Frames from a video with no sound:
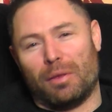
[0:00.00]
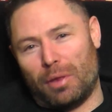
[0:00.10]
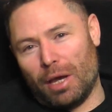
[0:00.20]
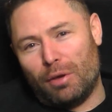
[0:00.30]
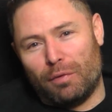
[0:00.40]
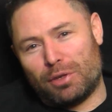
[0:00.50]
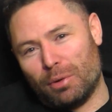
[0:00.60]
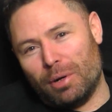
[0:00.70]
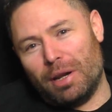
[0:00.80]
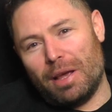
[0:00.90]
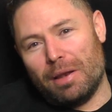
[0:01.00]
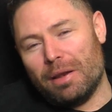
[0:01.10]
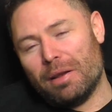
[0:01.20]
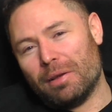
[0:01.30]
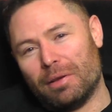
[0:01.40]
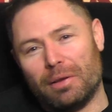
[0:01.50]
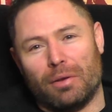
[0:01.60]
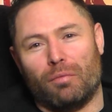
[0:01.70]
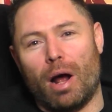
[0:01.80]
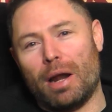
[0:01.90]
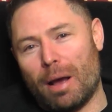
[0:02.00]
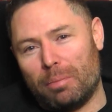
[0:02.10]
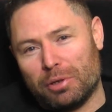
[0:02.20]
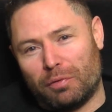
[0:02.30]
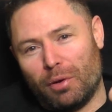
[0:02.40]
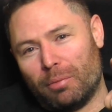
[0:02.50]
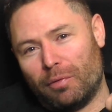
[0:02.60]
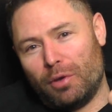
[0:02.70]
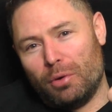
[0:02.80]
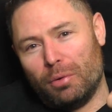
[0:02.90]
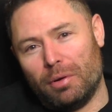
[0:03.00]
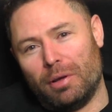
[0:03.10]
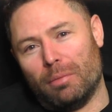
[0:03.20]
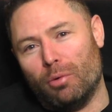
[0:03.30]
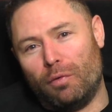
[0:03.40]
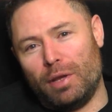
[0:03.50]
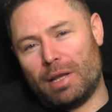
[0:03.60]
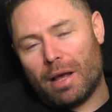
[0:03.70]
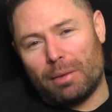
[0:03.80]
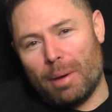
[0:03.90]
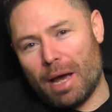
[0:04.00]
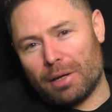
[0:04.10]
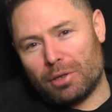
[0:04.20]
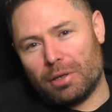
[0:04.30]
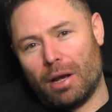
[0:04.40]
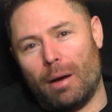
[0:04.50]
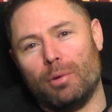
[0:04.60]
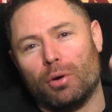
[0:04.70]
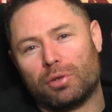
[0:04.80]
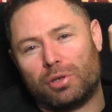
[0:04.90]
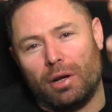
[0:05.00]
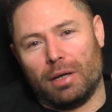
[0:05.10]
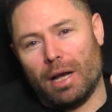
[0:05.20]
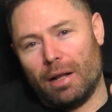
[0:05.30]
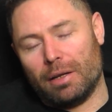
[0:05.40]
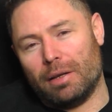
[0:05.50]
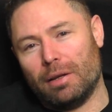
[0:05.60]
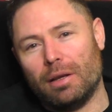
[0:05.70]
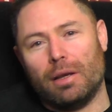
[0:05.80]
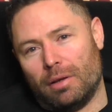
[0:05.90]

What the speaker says: Thank you for tuning in. Rotten Apples Film Review, Movie Deathmatch. I'm your host, John Galligan.